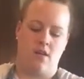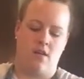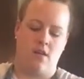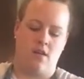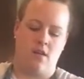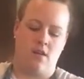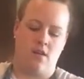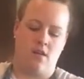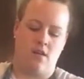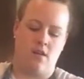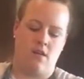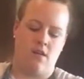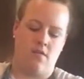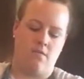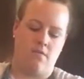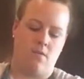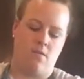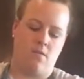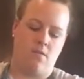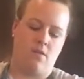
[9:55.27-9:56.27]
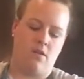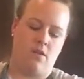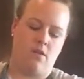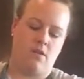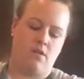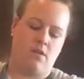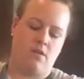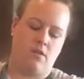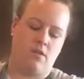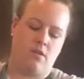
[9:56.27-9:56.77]
I am going to
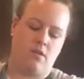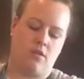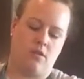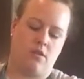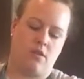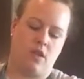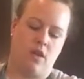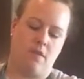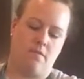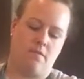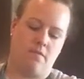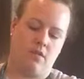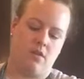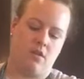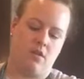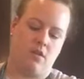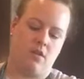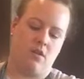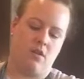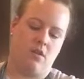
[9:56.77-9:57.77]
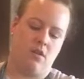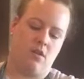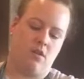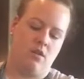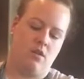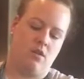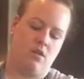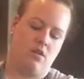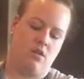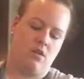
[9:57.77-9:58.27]
scrape the
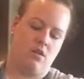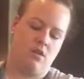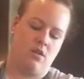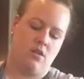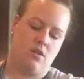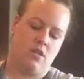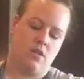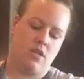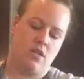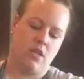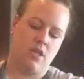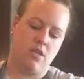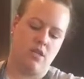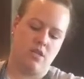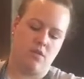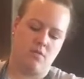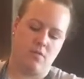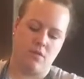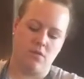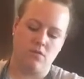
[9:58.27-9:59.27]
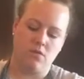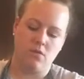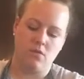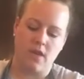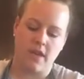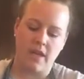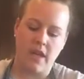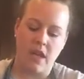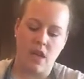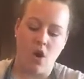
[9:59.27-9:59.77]
teaspoon so I
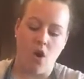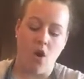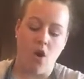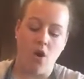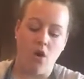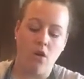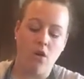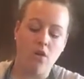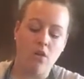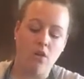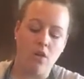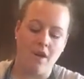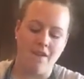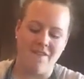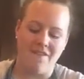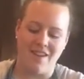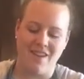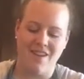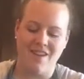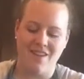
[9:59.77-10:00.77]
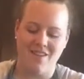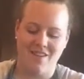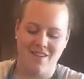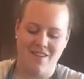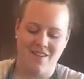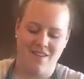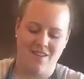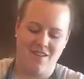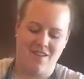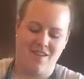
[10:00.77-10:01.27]
get all of it.
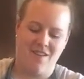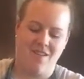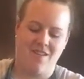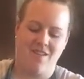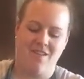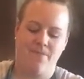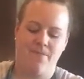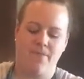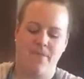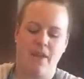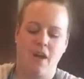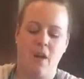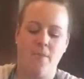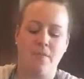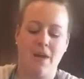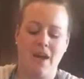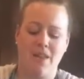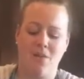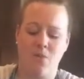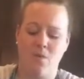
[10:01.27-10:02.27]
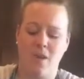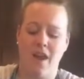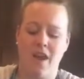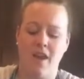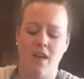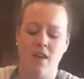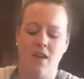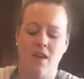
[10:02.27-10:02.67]
By the way,